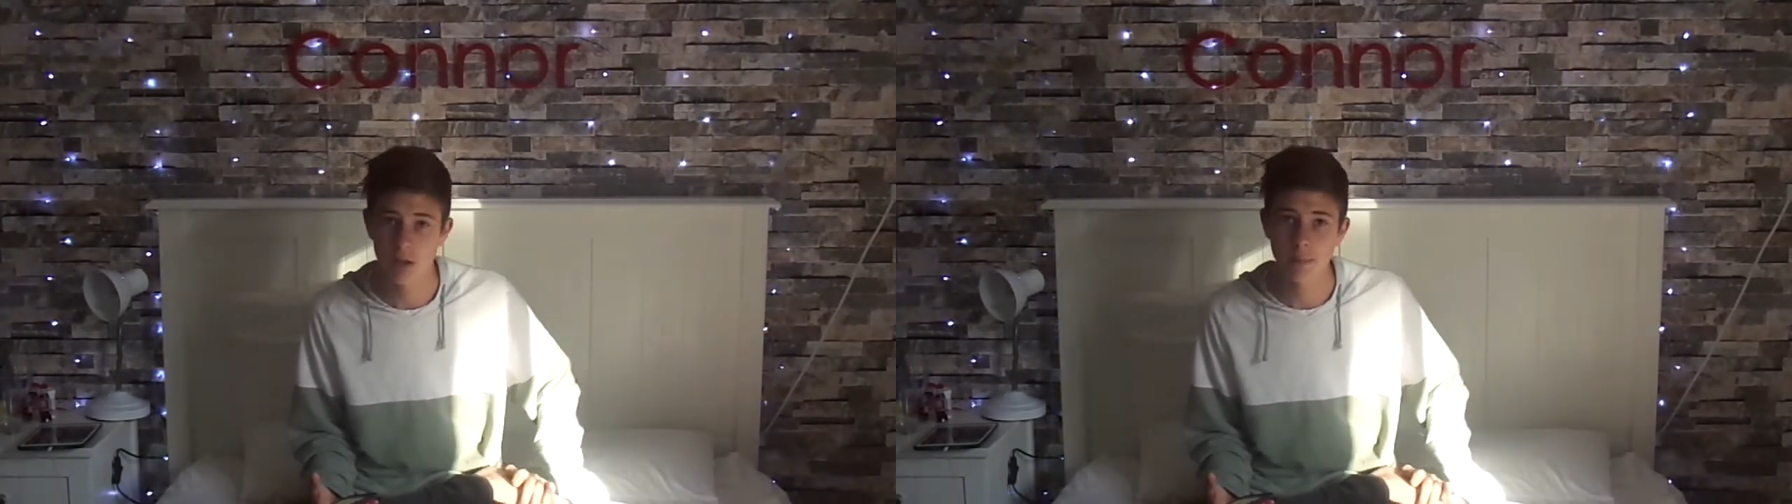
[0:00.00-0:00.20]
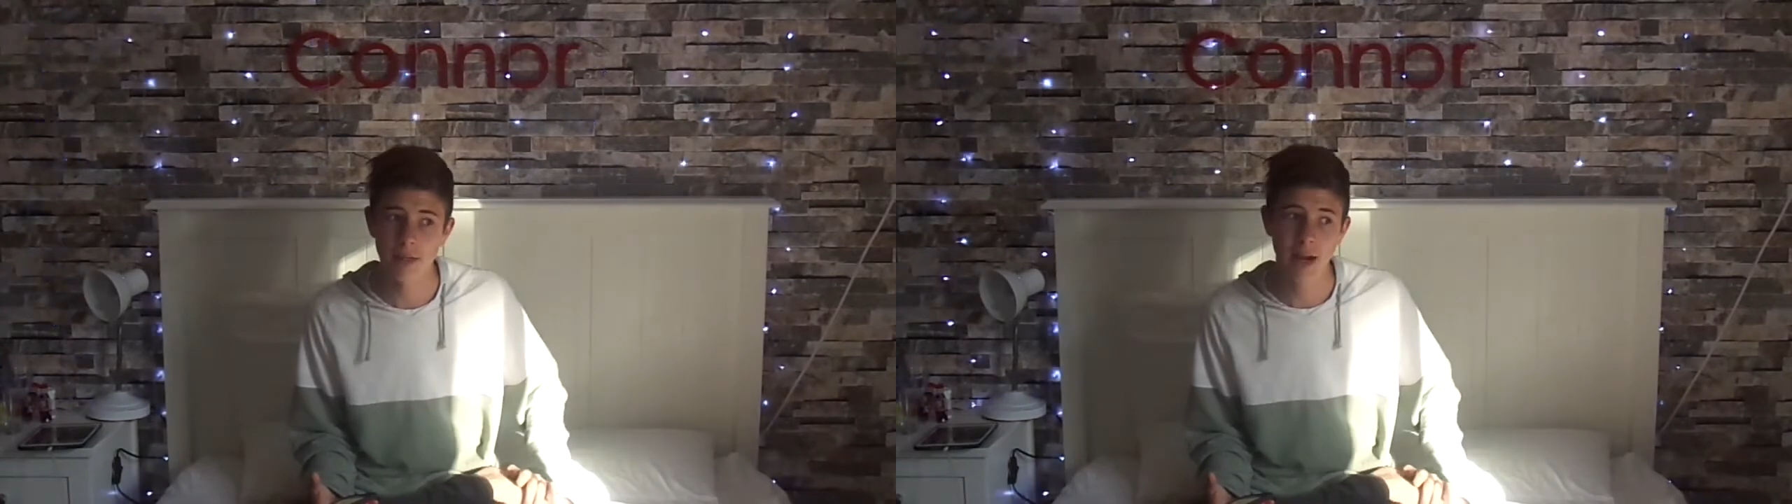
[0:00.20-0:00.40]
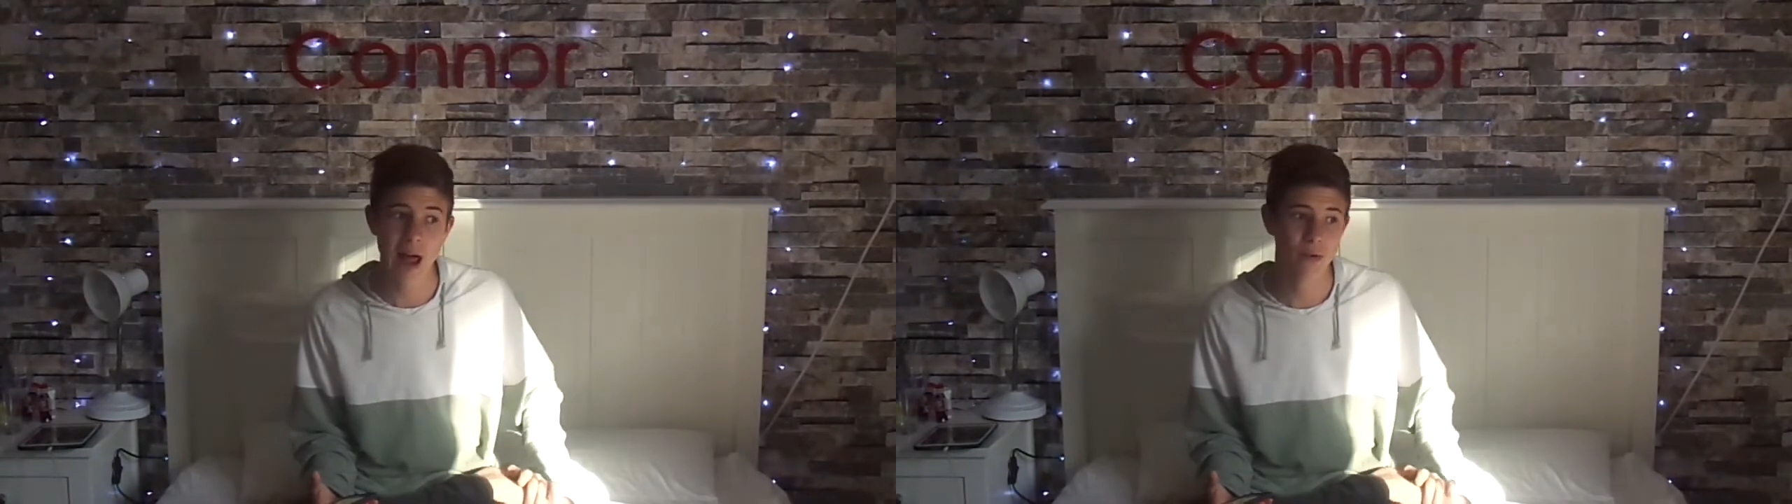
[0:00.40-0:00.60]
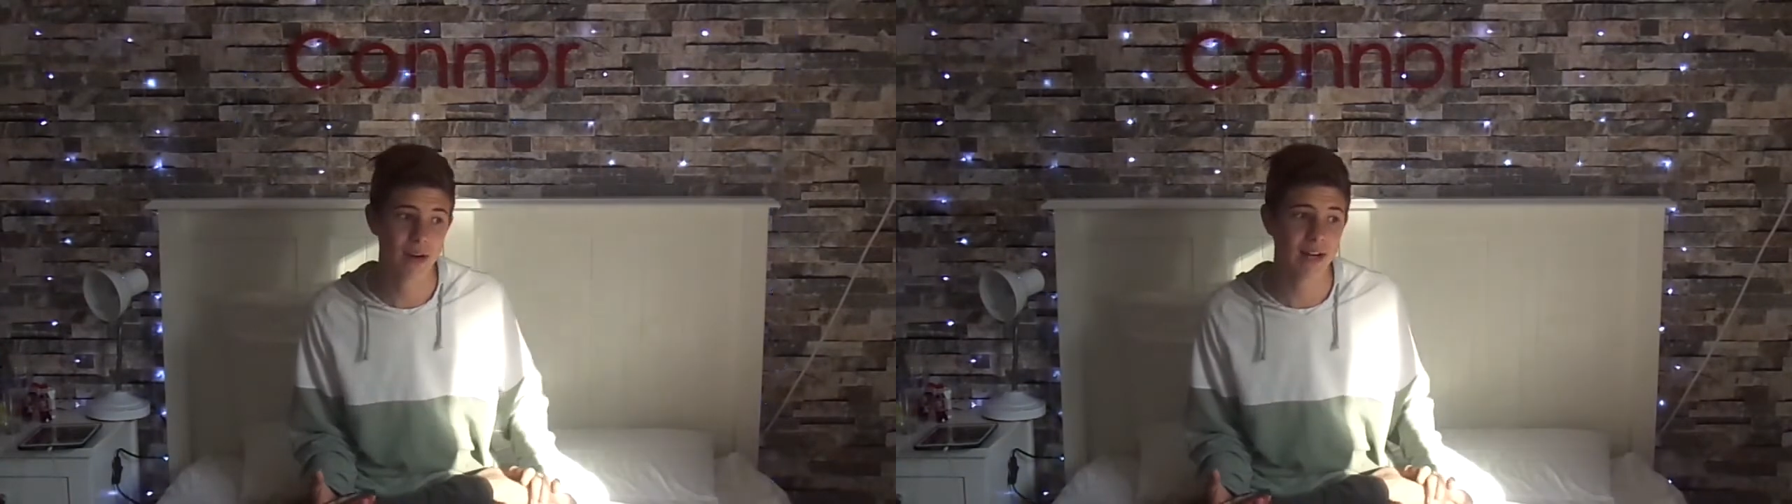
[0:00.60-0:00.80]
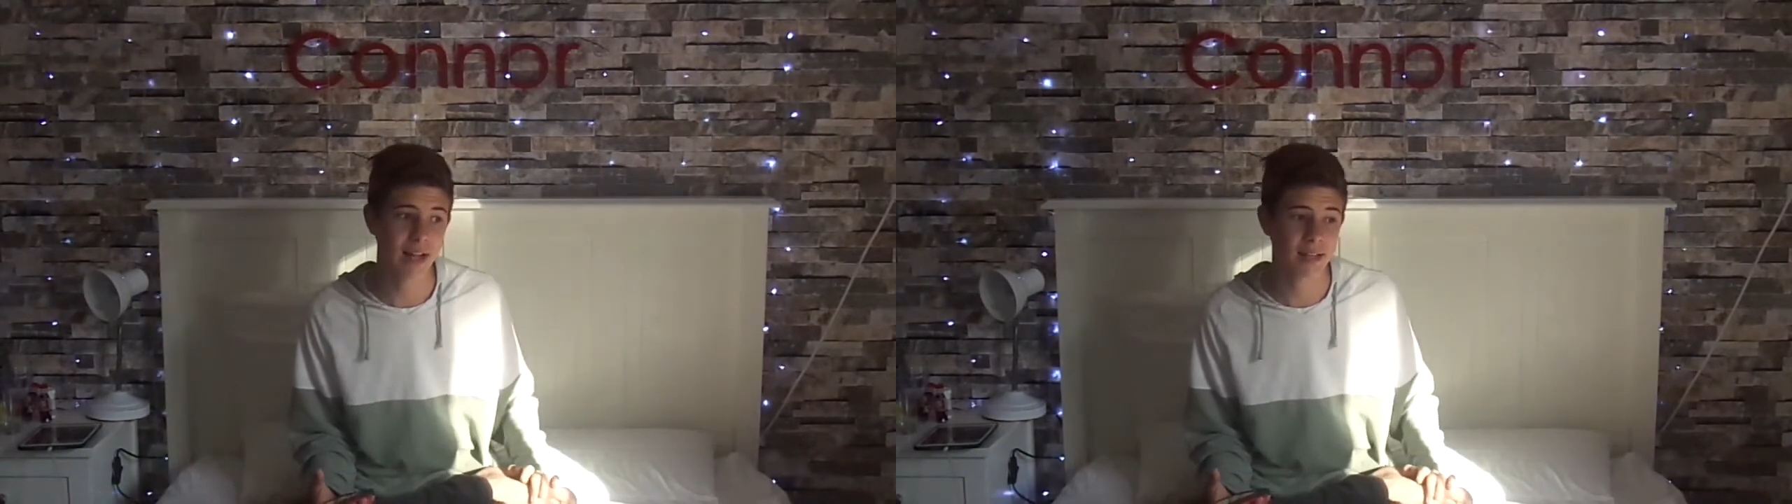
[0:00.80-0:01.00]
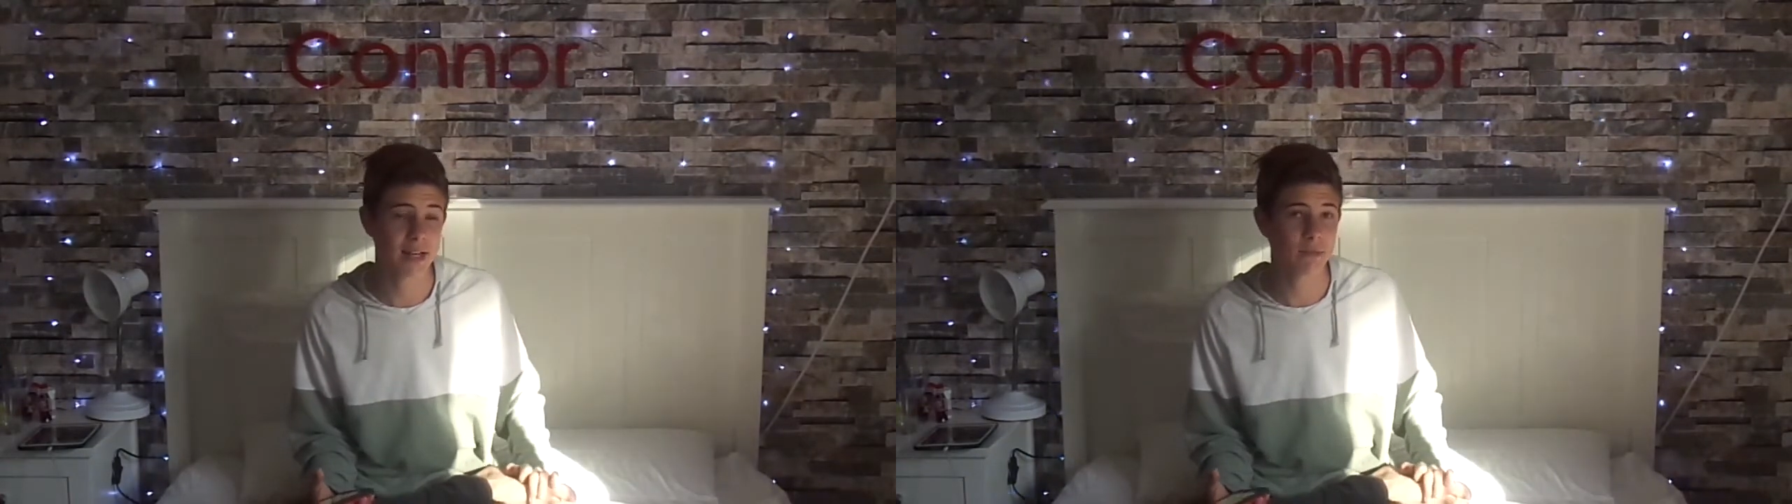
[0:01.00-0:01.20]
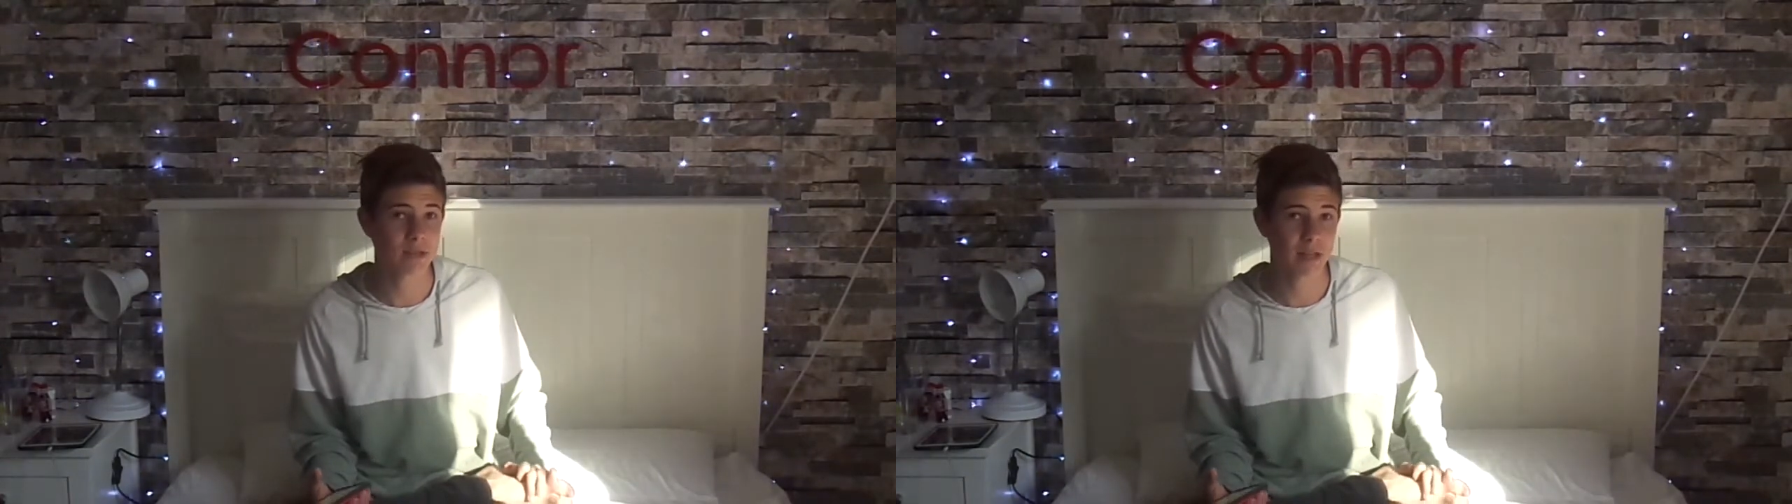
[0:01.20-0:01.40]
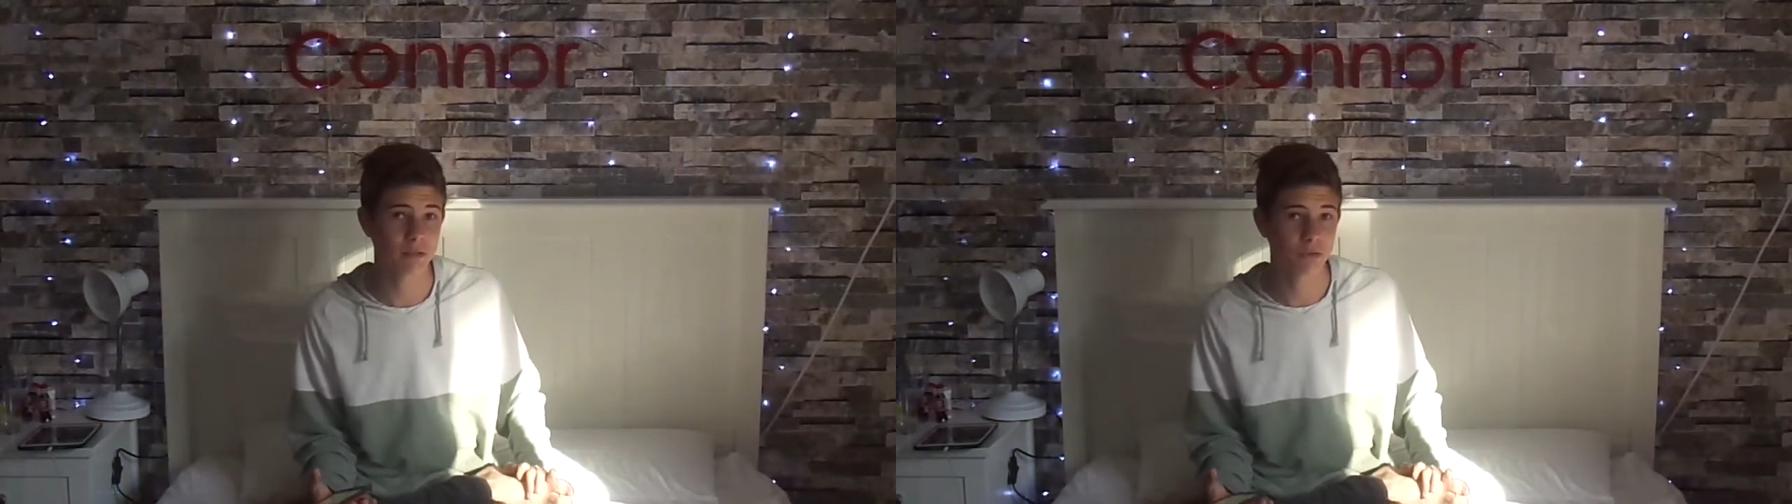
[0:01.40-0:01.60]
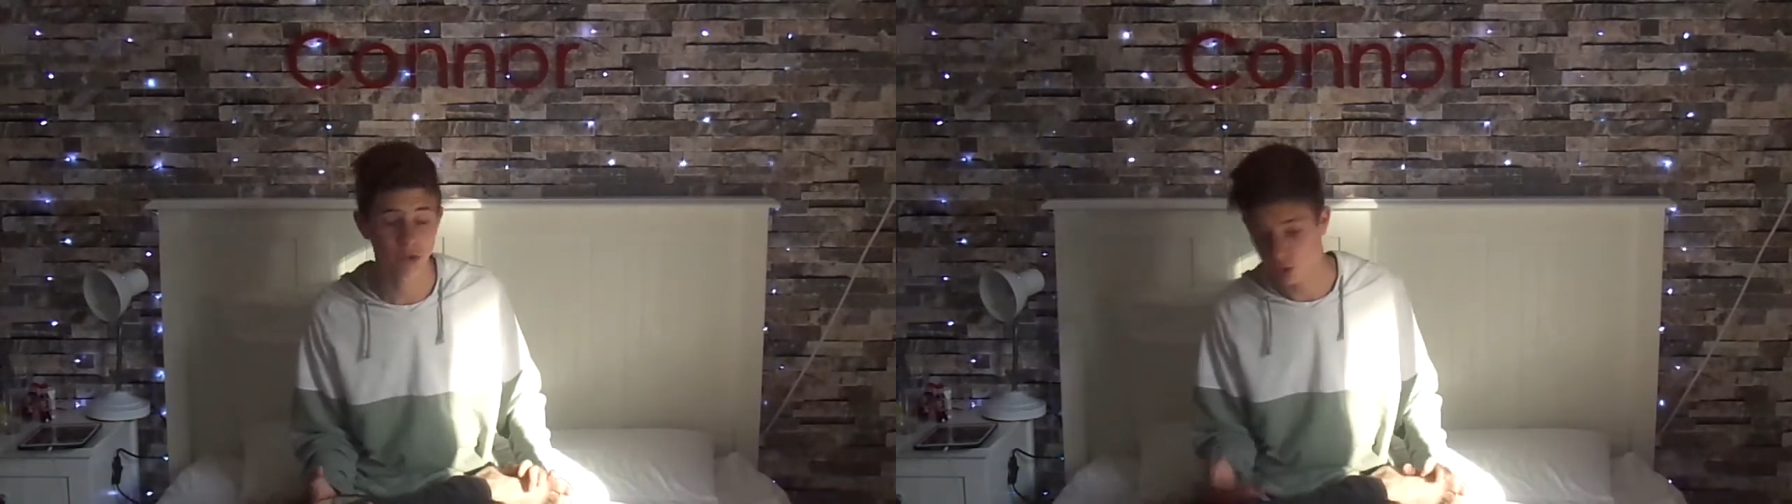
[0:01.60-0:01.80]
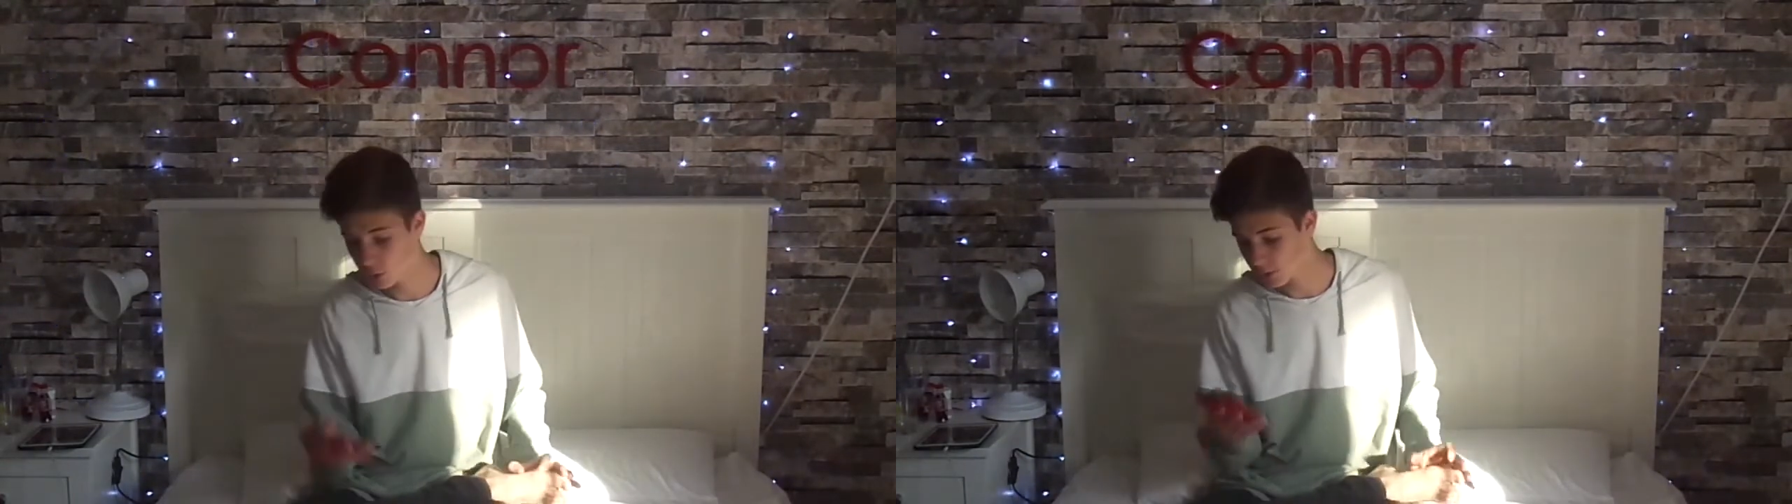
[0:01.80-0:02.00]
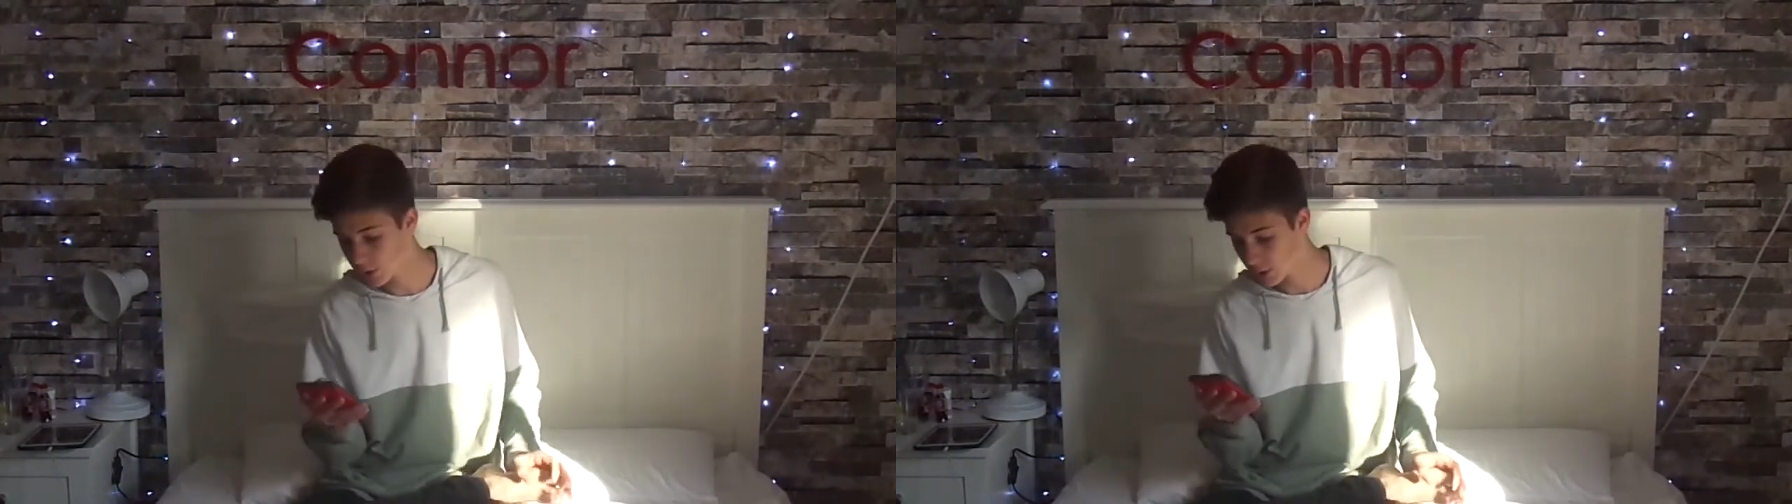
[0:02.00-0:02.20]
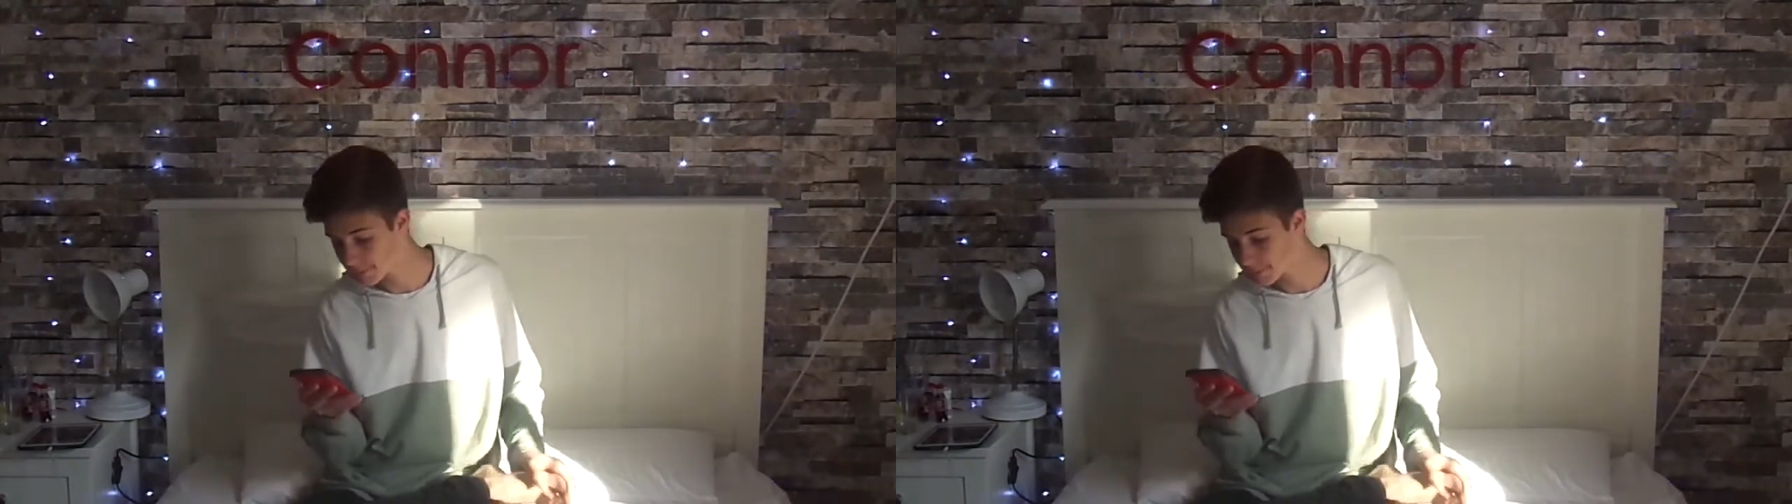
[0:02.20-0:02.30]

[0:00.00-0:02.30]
But I really like the name Dylan for a girl. So yeah.